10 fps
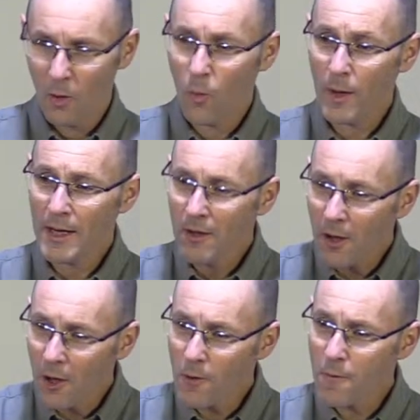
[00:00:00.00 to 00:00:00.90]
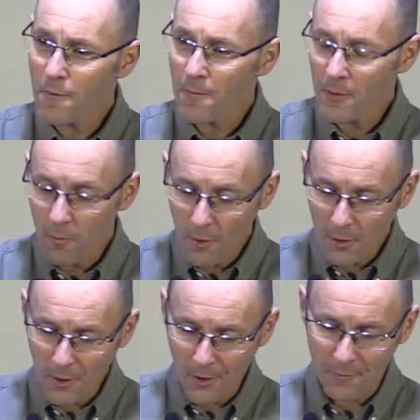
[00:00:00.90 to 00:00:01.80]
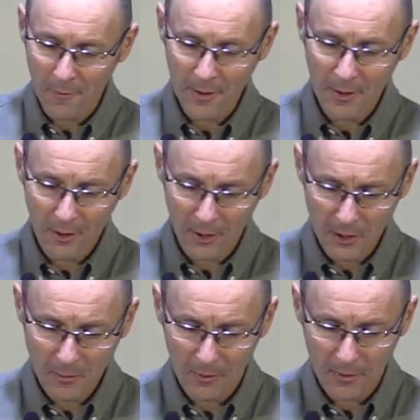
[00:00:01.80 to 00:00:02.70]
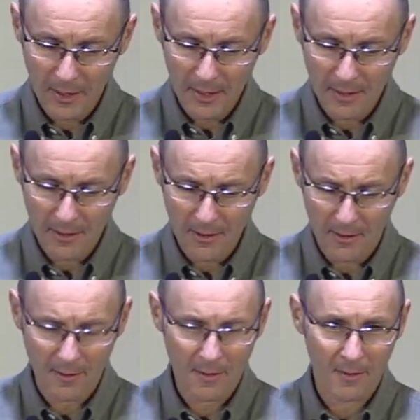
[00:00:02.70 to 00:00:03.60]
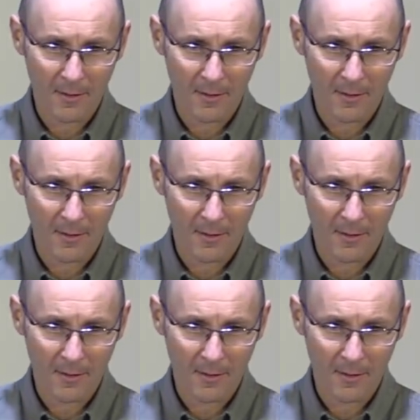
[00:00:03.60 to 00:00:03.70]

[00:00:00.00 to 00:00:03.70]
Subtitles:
we know from the word, from the gospel, that he has not.